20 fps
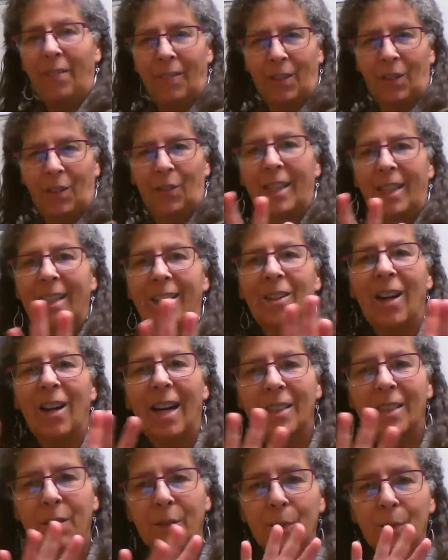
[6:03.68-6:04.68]
And the green
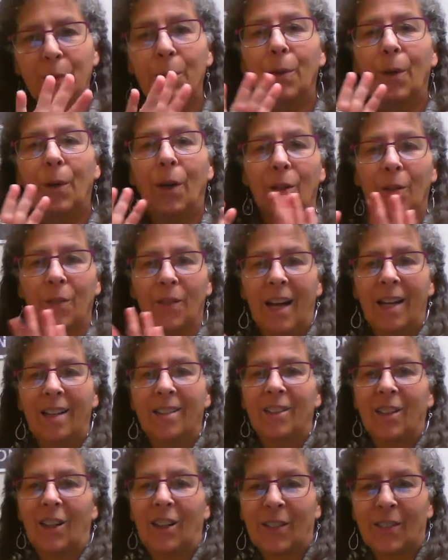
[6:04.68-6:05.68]
grass grew all
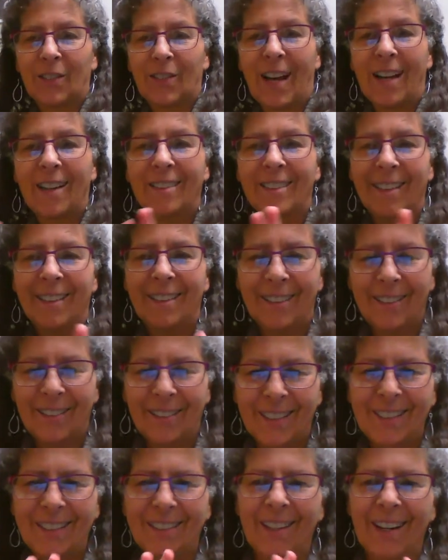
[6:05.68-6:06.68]
around, all around, and the
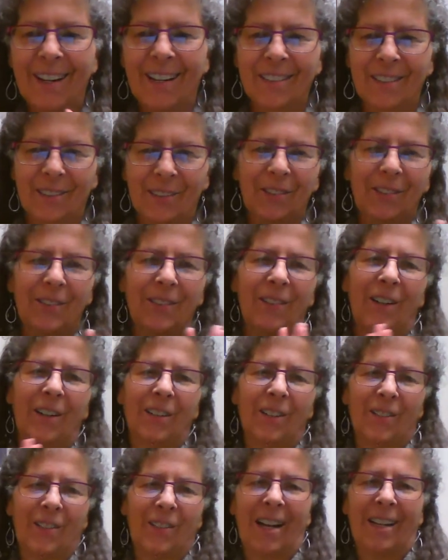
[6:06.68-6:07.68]
green grass grew
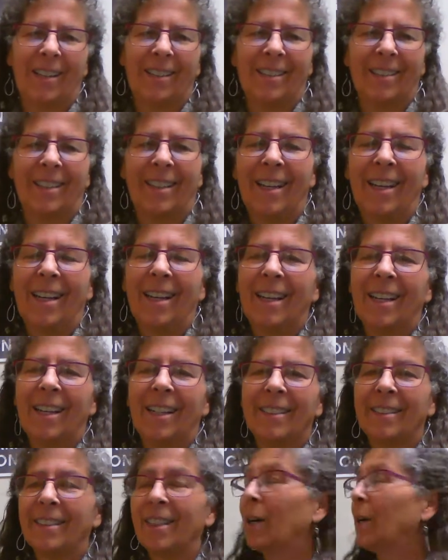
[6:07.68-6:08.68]
all around.
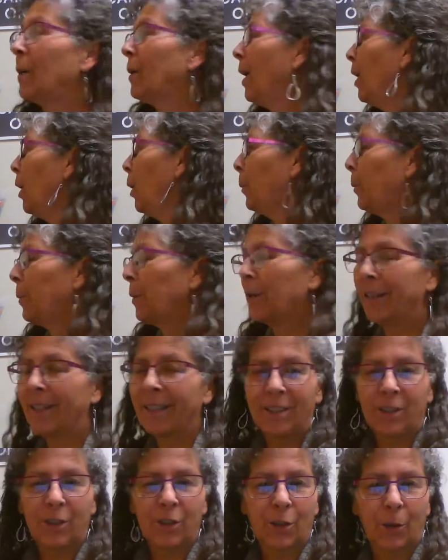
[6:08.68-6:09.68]
So I hope you'll
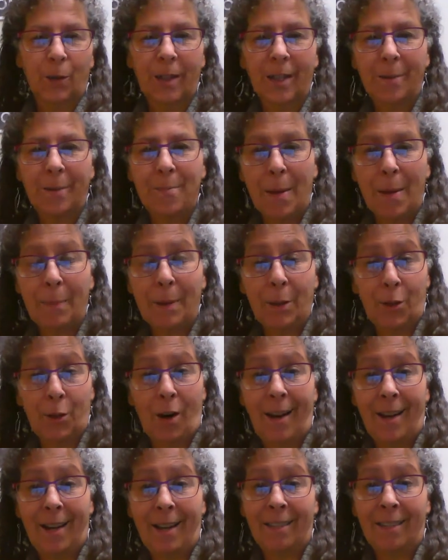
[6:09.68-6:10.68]
enjoy maybe
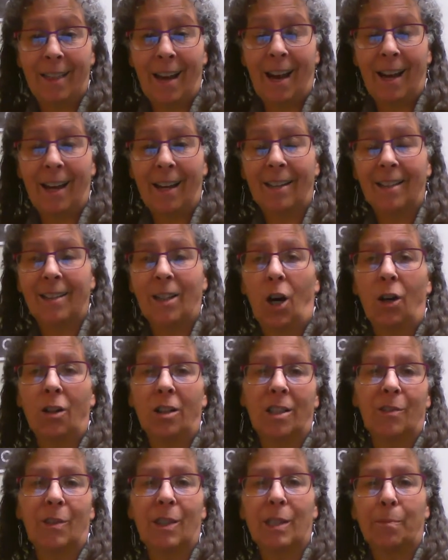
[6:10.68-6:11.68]
trying that call
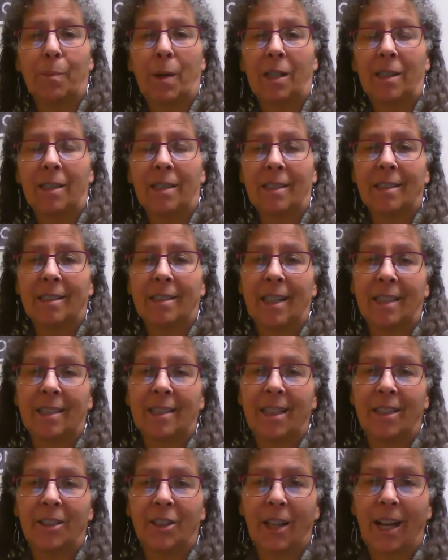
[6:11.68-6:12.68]
and response
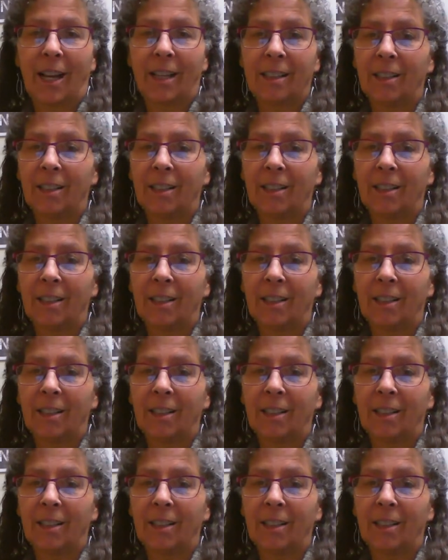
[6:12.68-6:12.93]
extension